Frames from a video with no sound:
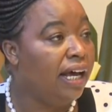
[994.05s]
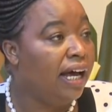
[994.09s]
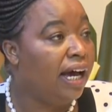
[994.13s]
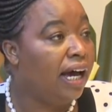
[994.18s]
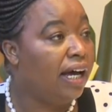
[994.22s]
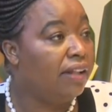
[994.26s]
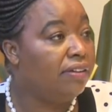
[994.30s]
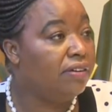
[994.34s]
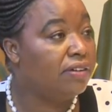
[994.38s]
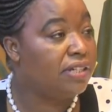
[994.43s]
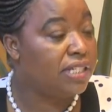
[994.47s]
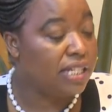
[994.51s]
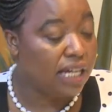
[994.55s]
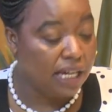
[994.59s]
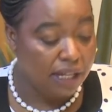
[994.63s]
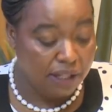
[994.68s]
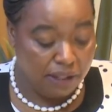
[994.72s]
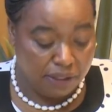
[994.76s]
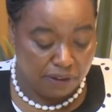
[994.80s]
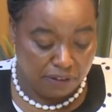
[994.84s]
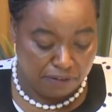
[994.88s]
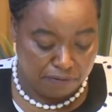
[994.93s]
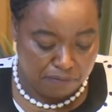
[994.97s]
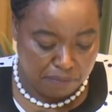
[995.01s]
On the
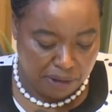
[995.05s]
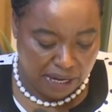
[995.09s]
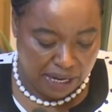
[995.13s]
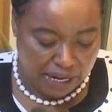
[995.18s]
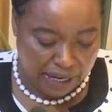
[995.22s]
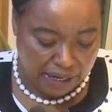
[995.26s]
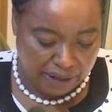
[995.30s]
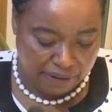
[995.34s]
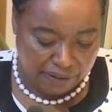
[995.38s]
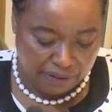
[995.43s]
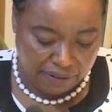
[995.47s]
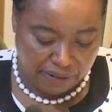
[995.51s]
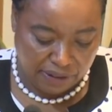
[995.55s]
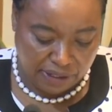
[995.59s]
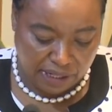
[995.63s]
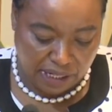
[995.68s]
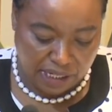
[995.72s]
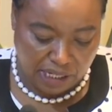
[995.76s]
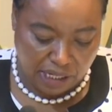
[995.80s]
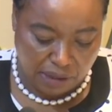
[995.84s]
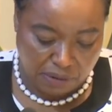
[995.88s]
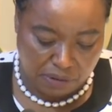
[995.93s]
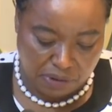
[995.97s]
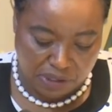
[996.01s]
10th of May,
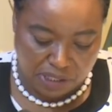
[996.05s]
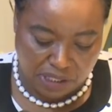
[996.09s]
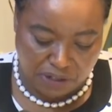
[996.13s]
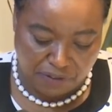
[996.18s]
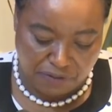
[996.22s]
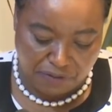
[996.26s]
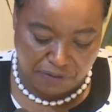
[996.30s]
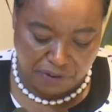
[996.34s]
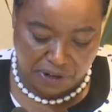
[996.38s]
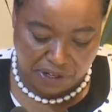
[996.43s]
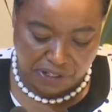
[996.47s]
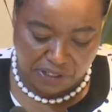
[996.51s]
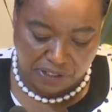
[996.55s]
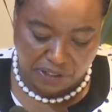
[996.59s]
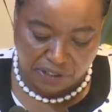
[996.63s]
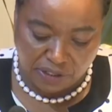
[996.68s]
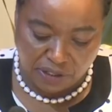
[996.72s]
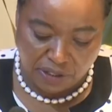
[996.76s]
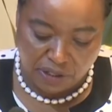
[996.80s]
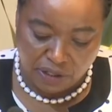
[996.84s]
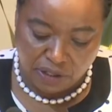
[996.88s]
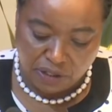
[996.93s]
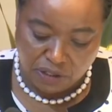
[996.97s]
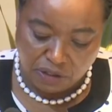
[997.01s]
Kenya was the first,
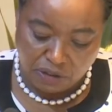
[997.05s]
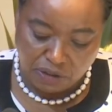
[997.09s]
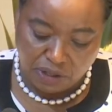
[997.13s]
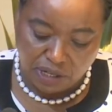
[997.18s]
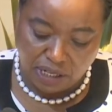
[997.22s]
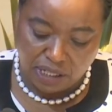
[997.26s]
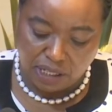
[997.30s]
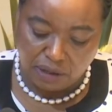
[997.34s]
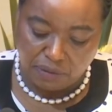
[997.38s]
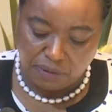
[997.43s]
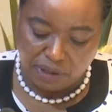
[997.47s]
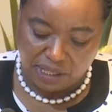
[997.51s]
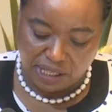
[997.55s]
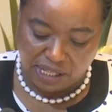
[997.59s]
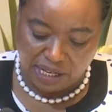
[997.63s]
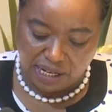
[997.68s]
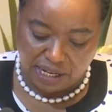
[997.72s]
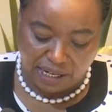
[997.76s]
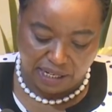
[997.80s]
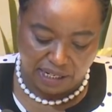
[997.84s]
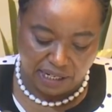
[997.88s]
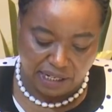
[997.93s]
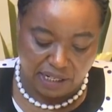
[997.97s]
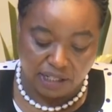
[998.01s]
together with
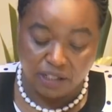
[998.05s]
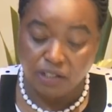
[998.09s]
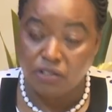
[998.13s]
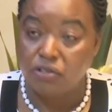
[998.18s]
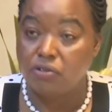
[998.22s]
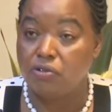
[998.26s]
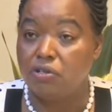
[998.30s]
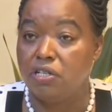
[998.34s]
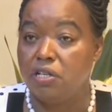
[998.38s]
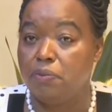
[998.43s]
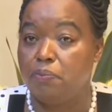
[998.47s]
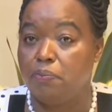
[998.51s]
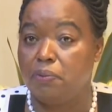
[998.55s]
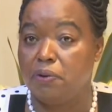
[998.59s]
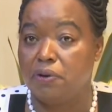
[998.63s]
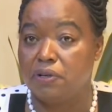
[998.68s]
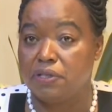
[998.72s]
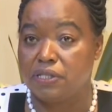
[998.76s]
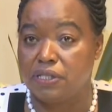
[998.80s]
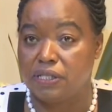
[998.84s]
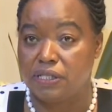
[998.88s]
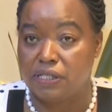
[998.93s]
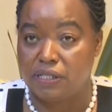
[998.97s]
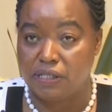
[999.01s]
Ghana, to
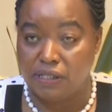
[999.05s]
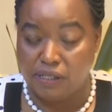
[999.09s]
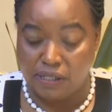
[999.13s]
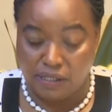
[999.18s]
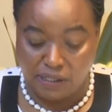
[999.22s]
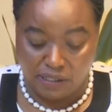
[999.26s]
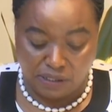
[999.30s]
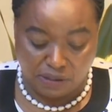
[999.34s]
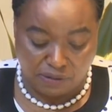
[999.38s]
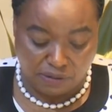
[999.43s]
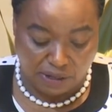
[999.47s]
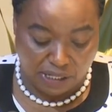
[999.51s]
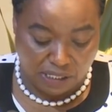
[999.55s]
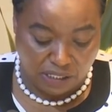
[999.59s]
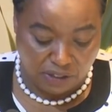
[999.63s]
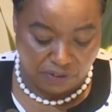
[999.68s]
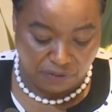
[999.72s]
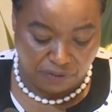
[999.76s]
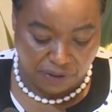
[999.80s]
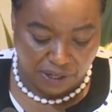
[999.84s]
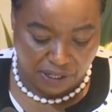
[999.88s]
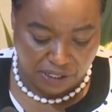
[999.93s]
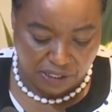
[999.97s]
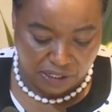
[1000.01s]
deposit its
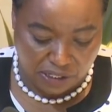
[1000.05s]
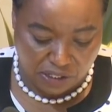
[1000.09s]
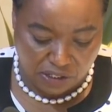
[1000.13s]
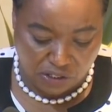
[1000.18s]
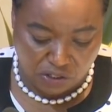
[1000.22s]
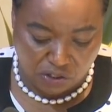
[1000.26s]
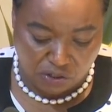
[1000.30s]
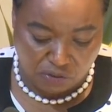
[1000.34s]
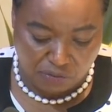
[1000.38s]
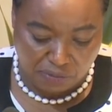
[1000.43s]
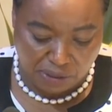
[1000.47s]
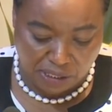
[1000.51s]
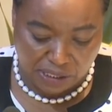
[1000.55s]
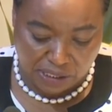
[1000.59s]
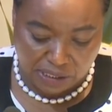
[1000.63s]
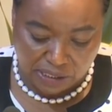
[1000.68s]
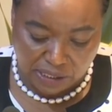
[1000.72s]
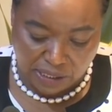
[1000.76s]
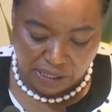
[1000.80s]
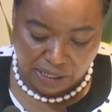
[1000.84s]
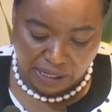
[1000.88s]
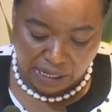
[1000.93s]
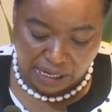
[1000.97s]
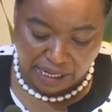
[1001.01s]
ratified instruments
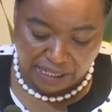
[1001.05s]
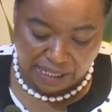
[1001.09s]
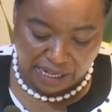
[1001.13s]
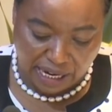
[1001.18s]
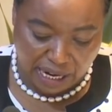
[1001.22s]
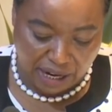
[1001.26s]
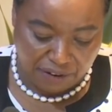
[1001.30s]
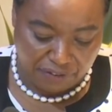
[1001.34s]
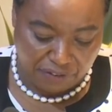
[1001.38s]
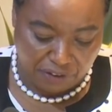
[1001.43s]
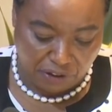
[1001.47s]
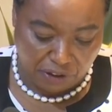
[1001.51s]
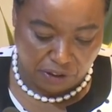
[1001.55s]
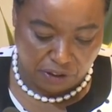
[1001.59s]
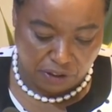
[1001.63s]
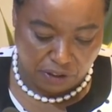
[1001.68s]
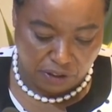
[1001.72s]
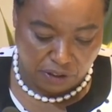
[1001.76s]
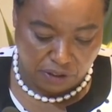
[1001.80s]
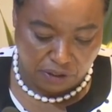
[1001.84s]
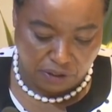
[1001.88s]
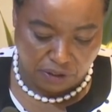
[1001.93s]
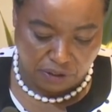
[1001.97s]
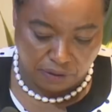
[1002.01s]
at the African
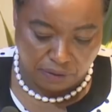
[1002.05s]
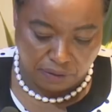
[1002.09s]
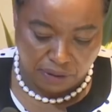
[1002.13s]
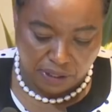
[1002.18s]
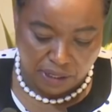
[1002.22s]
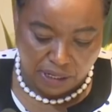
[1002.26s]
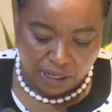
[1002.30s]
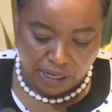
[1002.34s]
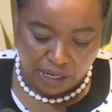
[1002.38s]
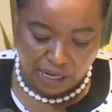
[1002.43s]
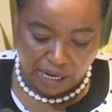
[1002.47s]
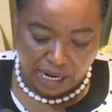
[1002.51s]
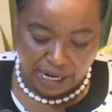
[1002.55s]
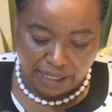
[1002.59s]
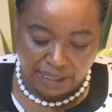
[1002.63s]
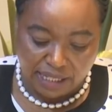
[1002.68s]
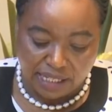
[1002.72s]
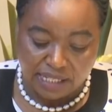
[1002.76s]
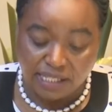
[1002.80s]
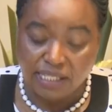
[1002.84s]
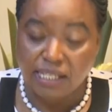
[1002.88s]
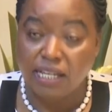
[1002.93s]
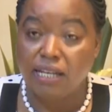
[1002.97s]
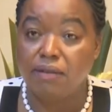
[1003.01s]
Union. At
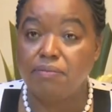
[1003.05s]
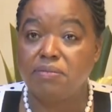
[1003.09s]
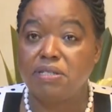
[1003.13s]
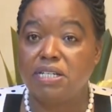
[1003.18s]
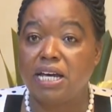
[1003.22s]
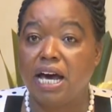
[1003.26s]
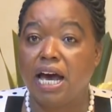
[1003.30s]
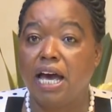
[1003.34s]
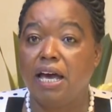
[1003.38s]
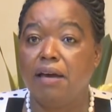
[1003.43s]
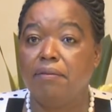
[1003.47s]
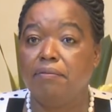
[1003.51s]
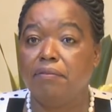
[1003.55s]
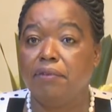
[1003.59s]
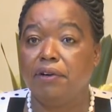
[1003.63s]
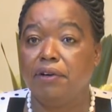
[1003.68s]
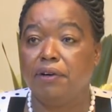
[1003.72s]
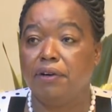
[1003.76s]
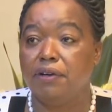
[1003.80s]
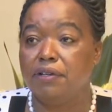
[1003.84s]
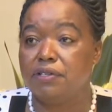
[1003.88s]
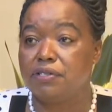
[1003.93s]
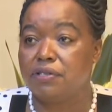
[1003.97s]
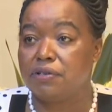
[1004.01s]
the same time, we
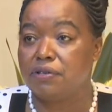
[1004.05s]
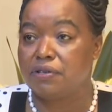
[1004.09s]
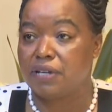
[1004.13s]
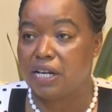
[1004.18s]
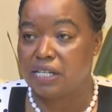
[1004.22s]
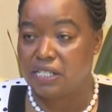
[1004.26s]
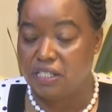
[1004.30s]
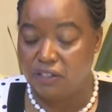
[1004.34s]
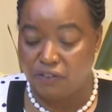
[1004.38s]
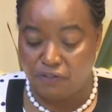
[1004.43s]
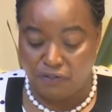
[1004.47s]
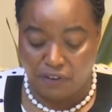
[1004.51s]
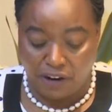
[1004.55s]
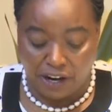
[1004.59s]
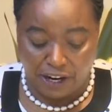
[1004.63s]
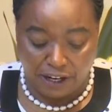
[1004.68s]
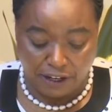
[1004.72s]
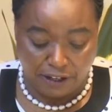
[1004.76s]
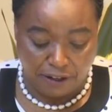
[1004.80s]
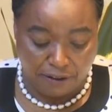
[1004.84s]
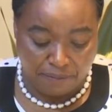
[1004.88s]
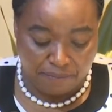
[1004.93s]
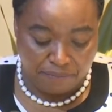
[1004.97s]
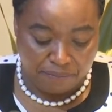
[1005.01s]
also
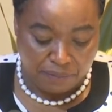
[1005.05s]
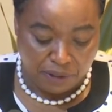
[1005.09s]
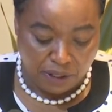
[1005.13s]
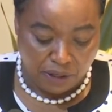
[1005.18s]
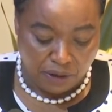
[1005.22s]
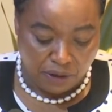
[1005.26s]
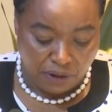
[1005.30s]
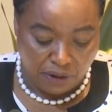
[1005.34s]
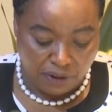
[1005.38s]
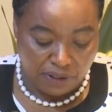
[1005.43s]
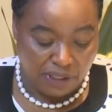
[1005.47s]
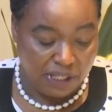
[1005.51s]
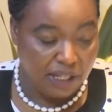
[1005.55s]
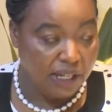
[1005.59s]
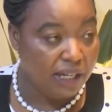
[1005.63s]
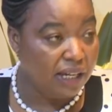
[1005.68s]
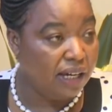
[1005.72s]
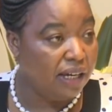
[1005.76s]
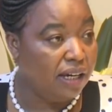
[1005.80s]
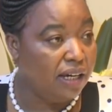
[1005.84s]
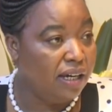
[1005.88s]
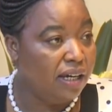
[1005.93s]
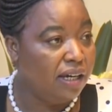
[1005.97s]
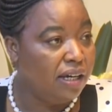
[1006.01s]
ratified on
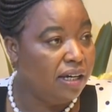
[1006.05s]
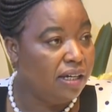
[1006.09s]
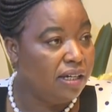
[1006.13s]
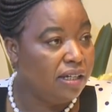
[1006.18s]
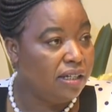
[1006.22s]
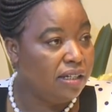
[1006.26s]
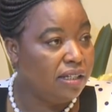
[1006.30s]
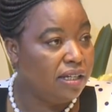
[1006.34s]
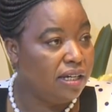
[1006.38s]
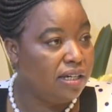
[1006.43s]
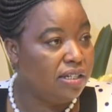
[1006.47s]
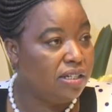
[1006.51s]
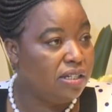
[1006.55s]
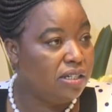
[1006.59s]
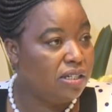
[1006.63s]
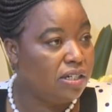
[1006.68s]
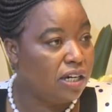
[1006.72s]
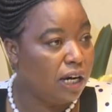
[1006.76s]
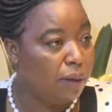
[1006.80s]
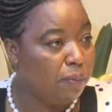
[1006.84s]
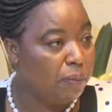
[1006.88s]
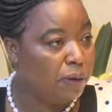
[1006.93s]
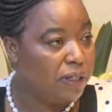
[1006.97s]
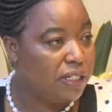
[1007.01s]
the, the
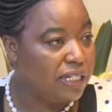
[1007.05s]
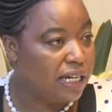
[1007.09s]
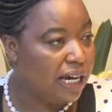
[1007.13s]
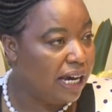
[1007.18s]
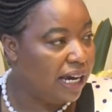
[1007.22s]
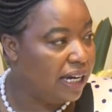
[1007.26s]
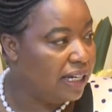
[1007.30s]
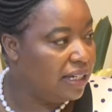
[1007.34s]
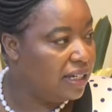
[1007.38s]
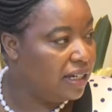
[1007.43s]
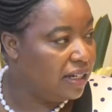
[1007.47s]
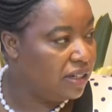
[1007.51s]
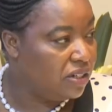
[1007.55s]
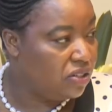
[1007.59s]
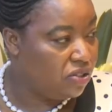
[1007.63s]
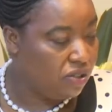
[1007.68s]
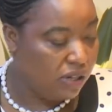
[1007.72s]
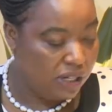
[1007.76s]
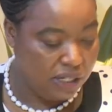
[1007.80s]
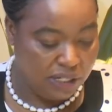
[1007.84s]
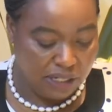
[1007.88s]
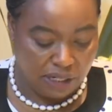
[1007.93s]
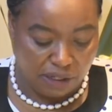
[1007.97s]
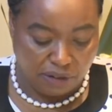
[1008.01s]
Tripartite
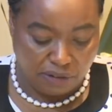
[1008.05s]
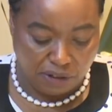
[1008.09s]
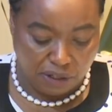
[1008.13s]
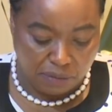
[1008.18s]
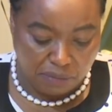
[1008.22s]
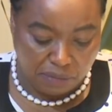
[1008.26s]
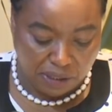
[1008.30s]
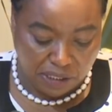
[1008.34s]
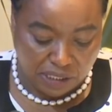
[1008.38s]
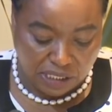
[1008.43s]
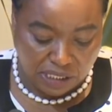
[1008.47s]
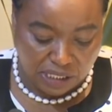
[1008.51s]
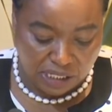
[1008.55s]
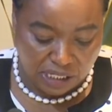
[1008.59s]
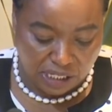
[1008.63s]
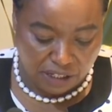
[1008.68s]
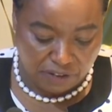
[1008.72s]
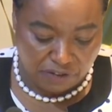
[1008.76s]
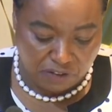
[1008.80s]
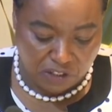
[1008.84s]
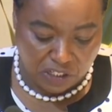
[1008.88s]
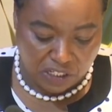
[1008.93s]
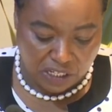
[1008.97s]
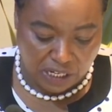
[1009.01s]
Trade Agreement,
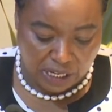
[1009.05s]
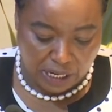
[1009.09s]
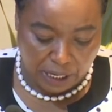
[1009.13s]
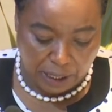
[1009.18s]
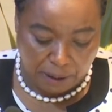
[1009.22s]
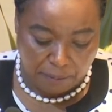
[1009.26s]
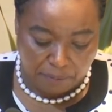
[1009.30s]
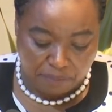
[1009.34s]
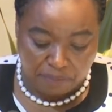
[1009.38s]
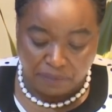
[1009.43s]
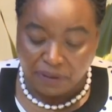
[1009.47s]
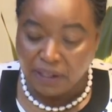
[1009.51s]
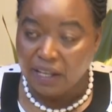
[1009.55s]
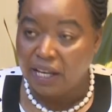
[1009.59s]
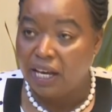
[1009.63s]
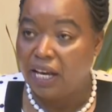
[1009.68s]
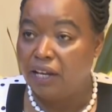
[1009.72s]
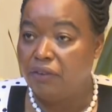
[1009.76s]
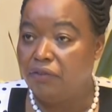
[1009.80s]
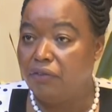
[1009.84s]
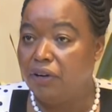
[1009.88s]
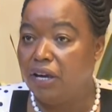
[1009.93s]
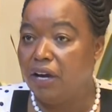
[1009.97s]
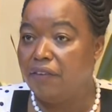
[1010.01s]
TFTA,
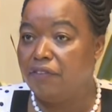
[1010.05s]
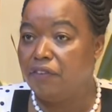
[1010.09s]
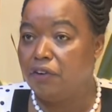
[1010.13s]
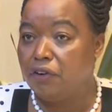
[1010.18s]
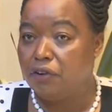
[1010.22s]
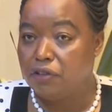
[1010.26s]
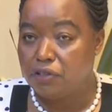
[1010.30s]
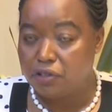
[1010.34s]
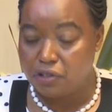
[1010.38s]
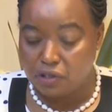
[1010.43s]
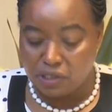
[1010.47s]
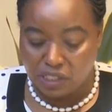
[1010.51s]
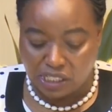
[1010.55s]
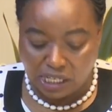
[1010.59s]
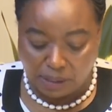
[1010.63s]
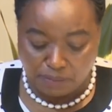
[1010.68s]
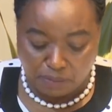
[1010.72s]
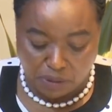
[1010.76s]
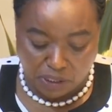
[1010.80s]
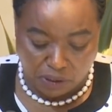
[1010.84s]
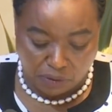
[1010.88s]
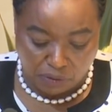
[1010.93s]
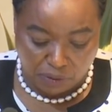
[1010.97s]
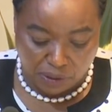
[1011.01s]
and we have also
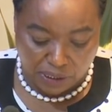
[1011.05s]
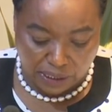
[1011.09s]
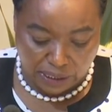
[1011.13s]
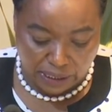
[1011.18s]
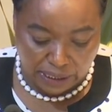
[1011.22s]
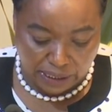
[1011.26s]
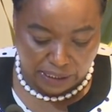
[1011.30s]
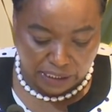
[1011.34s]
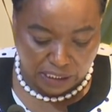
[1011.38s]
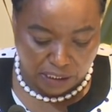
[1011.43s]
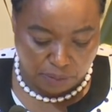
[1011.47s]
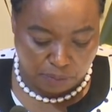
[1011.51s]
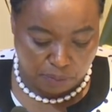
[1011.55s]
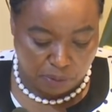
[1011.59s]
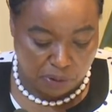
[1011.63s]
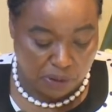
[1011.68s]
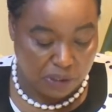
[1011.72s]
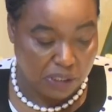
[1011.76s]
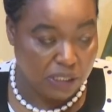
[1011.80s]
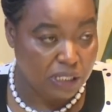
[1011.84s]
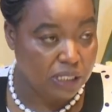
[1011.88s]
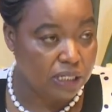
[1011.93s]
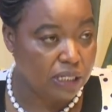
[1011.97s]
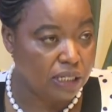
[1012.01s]
subsequently
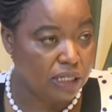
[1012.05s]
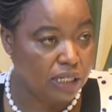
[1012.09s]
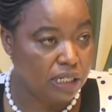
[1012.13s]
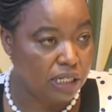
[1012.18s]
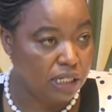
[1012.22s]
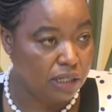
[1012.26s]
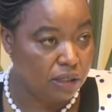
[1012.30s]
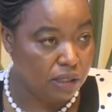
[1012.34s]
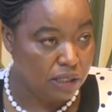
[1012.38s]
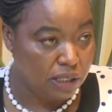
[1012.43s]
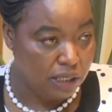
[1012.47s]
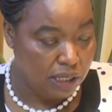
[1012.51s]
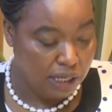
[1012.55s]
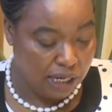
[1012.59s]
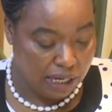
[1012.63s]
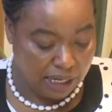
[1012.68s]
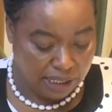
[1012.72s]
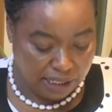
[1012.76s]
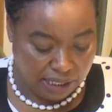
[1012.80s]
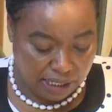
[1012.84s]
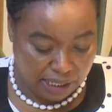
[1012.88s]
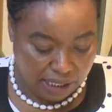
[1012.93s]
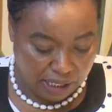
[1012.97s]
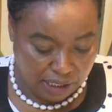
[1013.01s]
deposited it
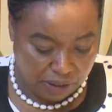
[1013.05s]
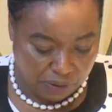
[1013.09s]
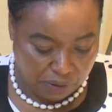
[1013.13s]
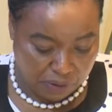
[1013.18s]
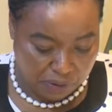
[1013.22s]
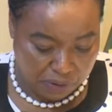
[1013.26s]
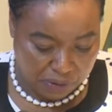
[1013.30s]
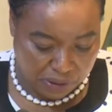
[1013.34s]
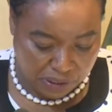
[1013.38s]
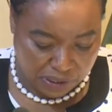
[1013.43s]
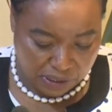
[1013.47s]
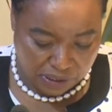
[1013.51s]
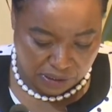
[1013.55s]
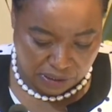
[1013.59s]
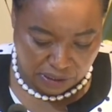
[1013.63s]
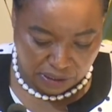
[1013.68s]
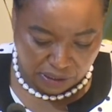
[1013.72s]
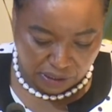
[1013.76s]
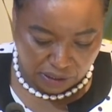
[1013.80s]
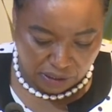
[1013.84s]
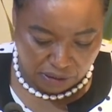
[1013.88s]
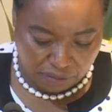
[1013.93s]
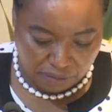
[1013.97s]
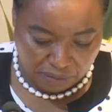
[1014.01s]
at the headquarters
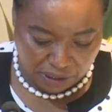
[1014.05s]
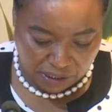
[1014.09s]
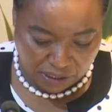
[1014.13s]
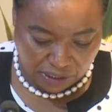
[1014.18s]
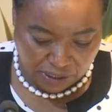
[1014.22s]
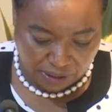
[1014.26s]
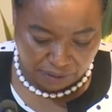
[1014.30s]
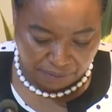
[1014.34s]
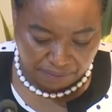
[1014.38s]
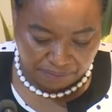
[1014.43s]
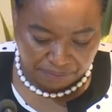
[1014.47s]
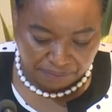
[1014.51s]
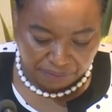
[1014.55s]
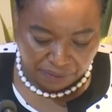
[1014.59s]
in COMESA.